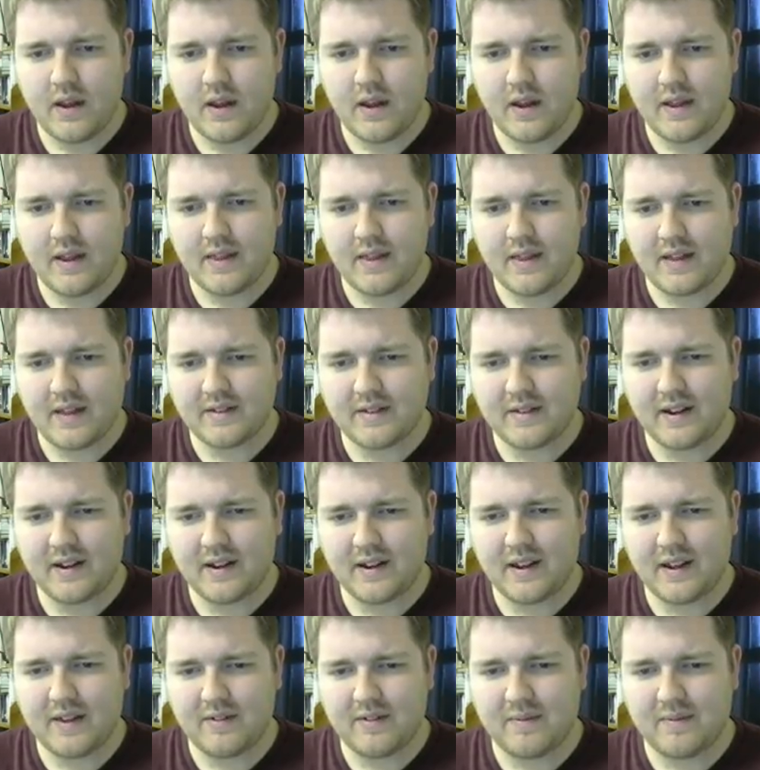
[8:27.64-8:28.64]
And that's going to
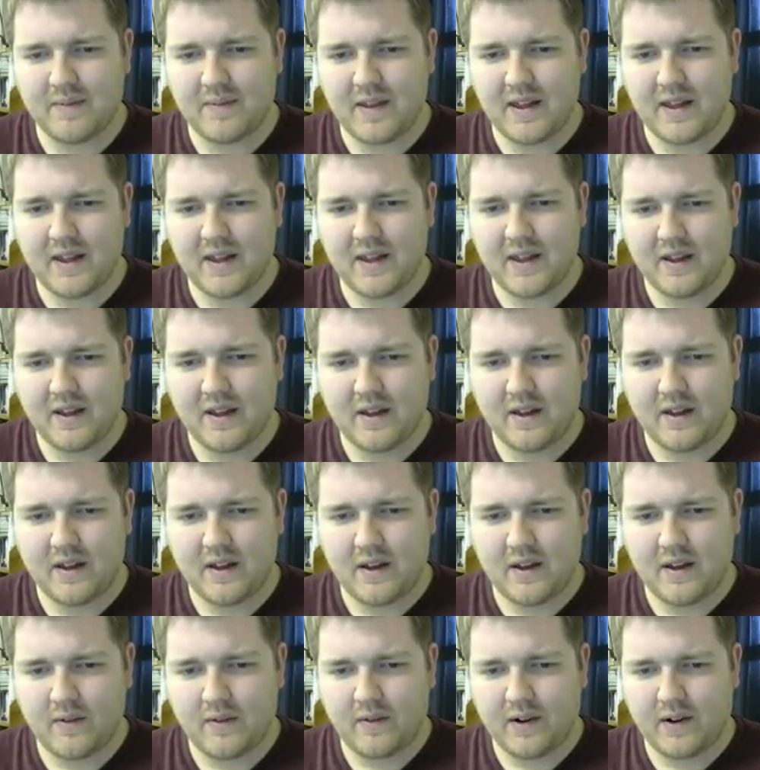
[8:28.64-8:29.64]
give me,
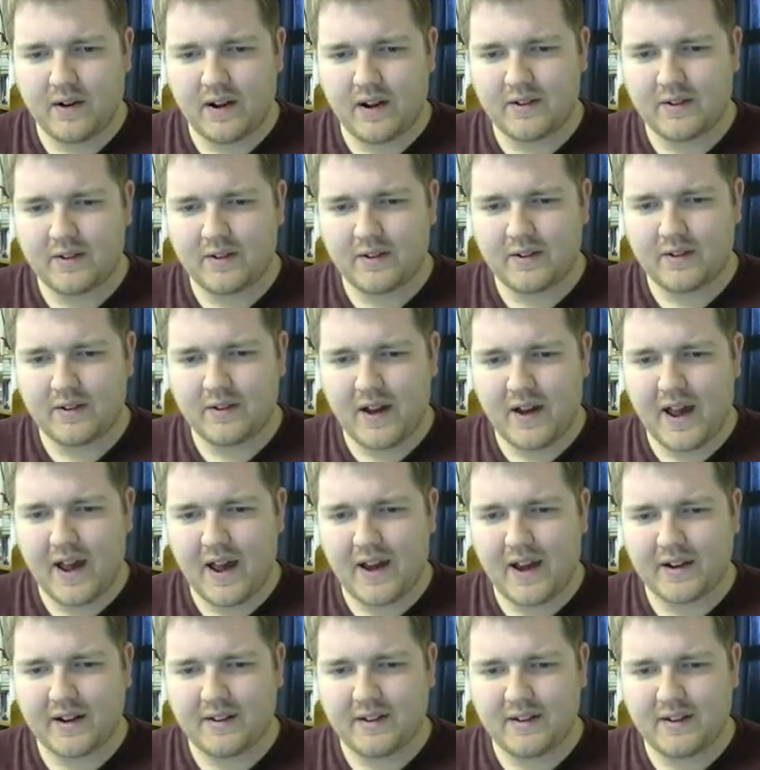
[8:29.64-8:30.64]
when I
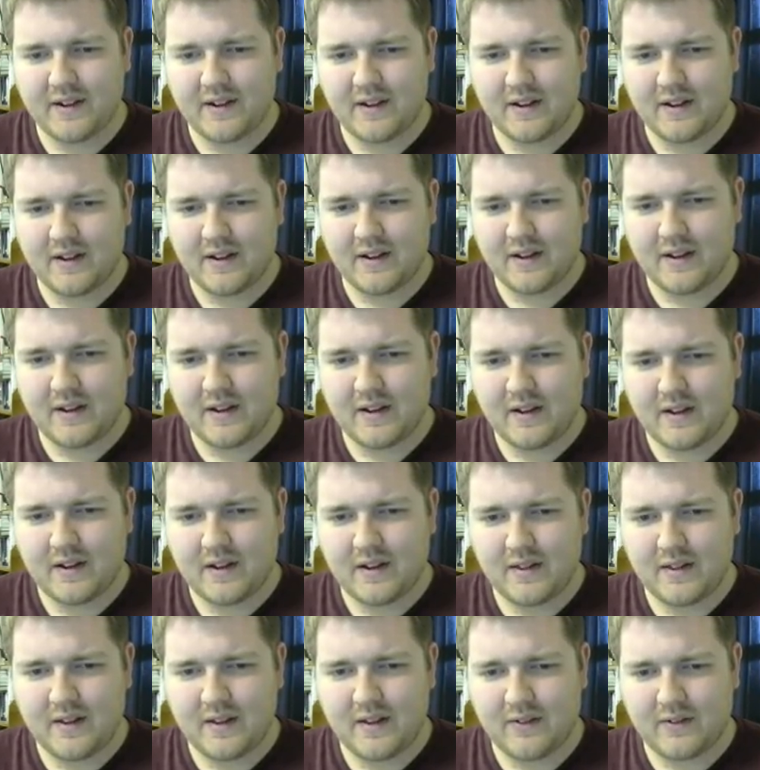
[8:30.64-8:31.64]
subtract,
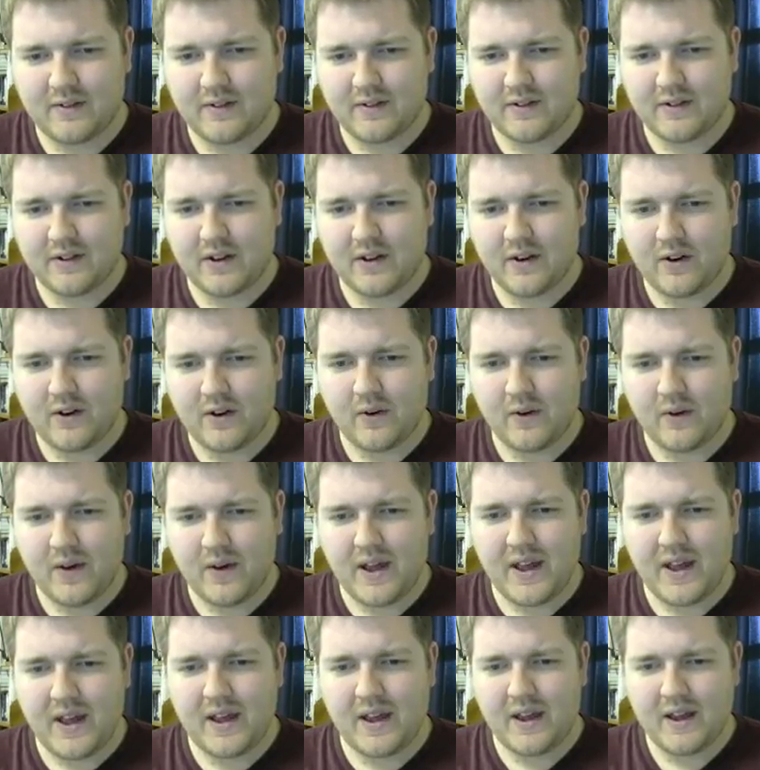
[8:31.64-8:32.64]
these ones go
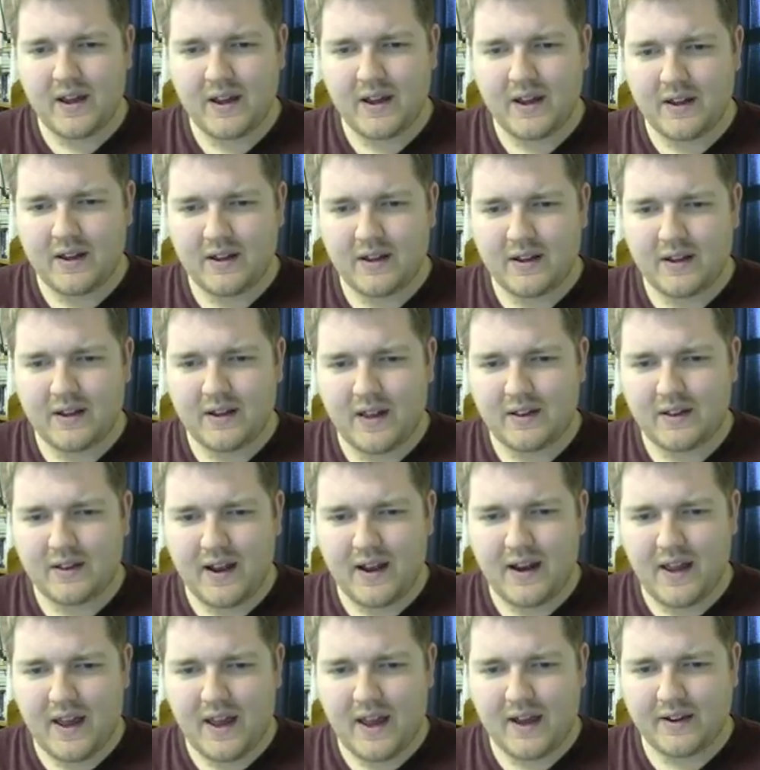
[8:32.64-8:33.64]
away.
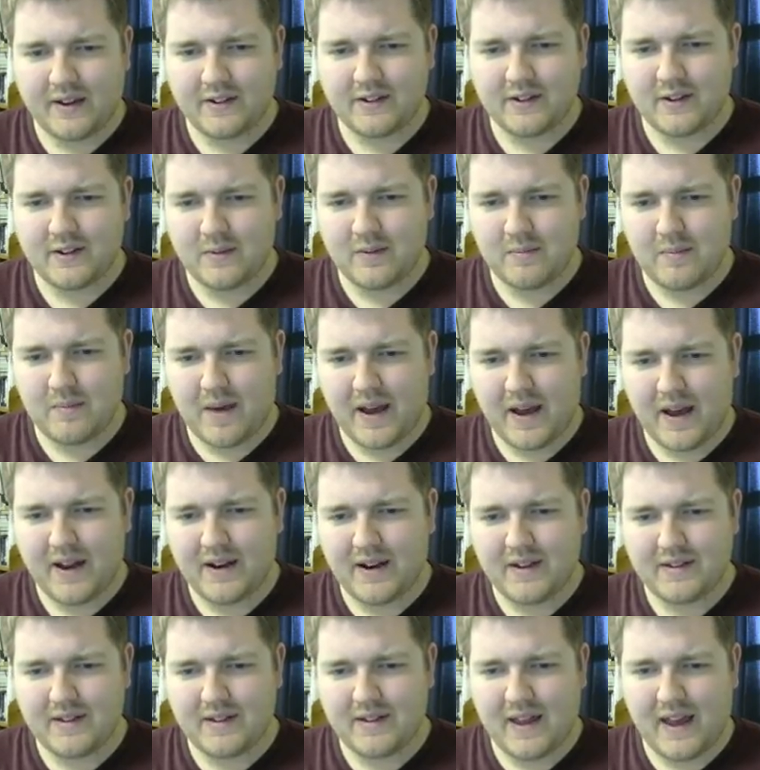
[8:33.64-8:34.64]
9x
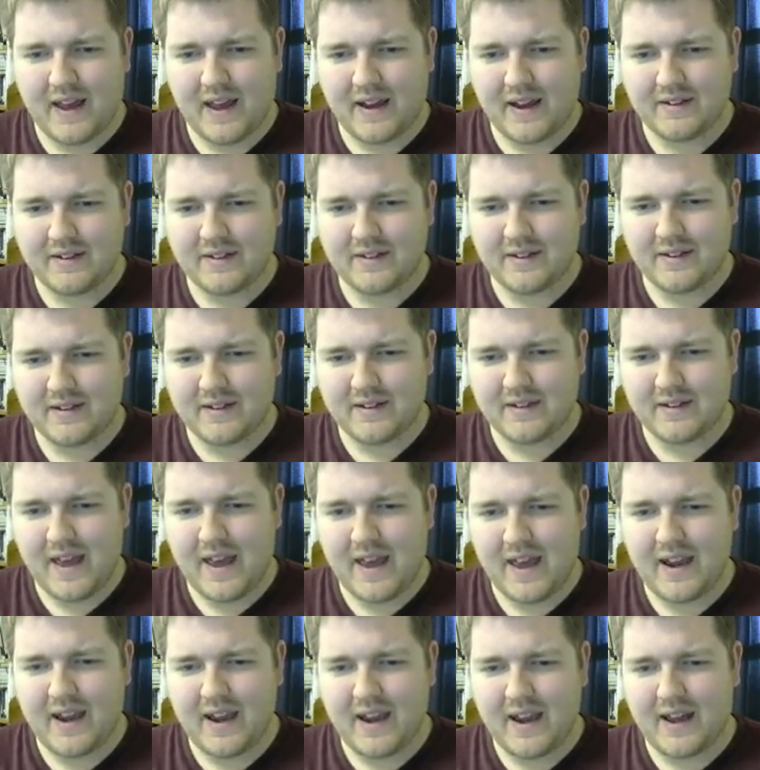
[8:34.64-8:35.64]
minus x is
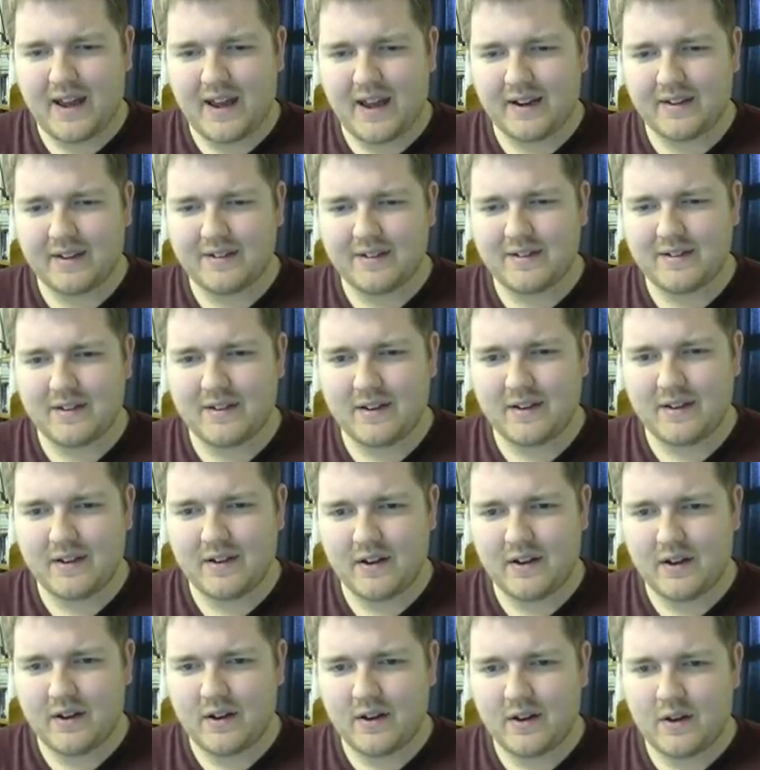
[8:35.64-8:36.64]
8x.
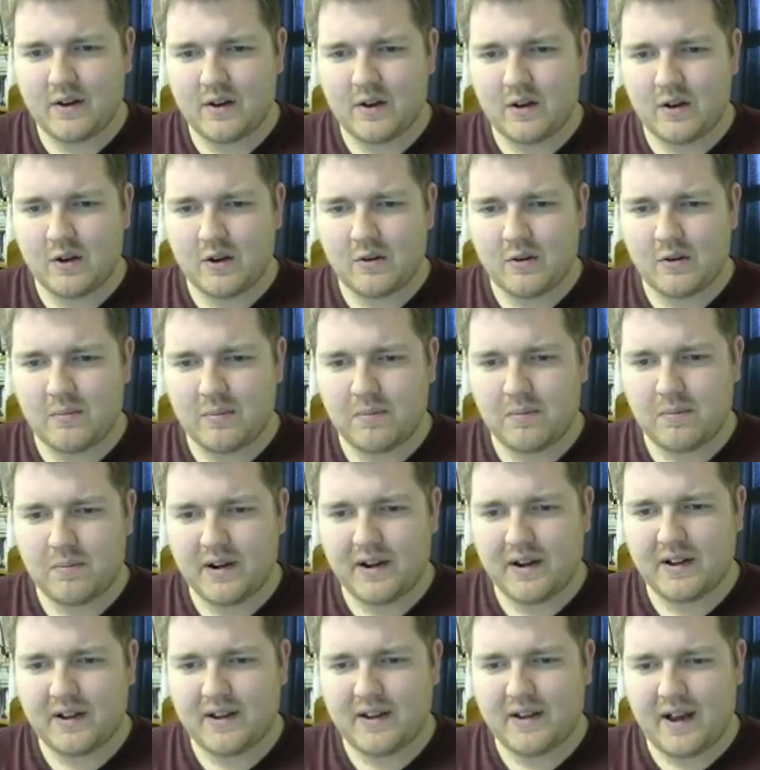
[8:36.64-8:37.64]

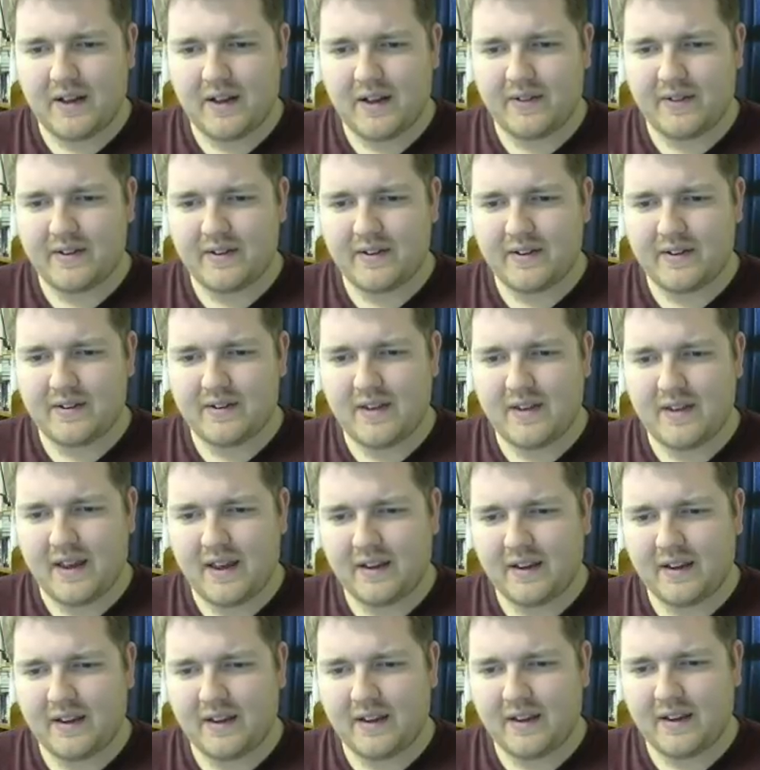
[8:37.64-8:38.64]
Bring down the
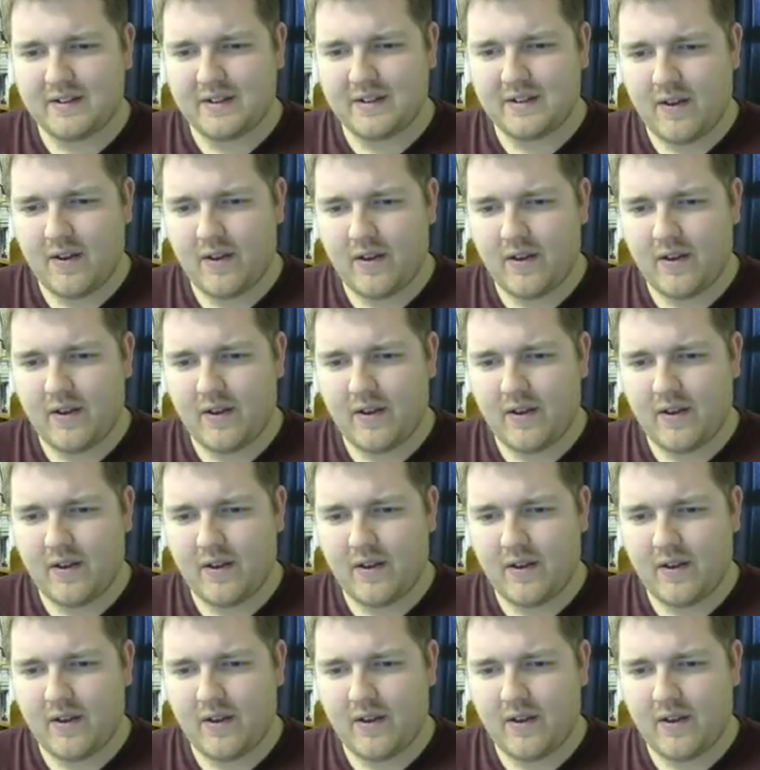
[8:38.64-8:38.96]
6.